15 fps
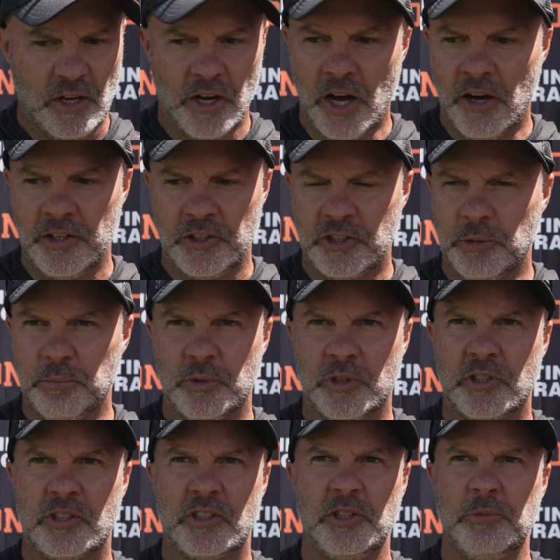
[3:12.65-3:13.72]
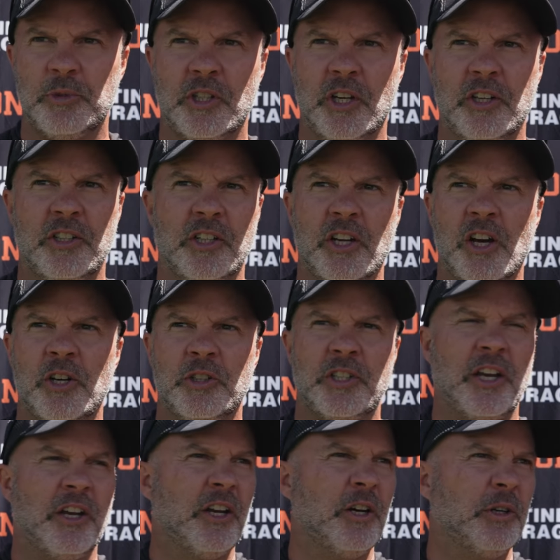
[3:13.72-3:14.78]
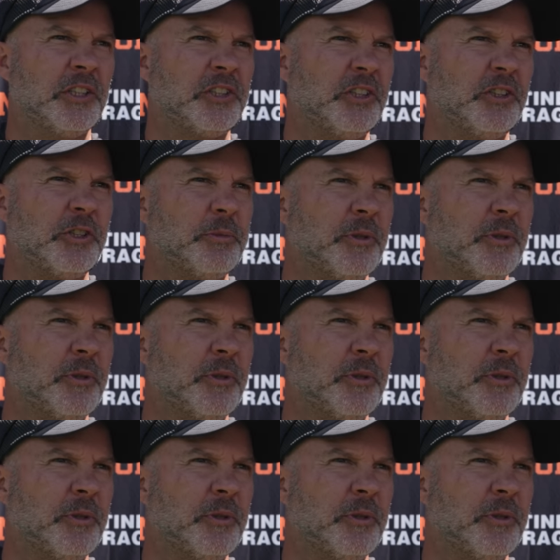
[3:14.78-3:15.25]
No, he seems good to go. He's had no issues.